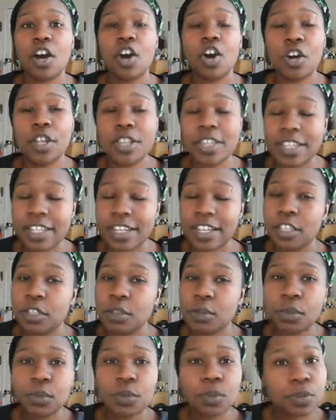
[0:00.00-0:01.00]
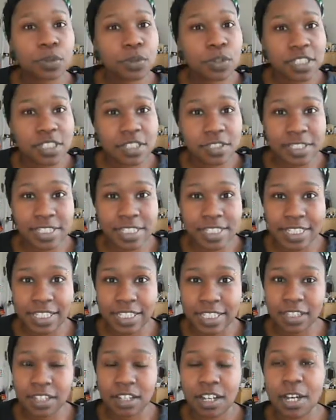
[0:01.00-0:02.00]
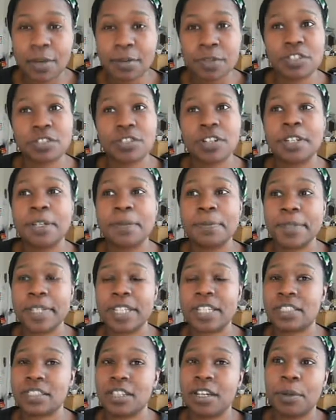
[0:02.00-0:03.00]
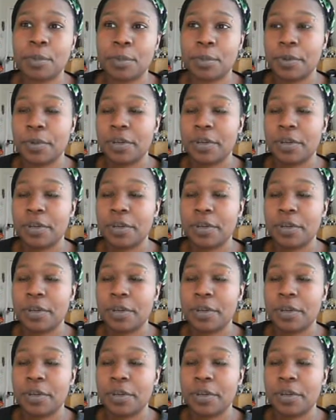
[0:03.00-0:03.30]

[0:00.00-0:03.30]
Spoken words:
On there you will also see that I was trying to mix up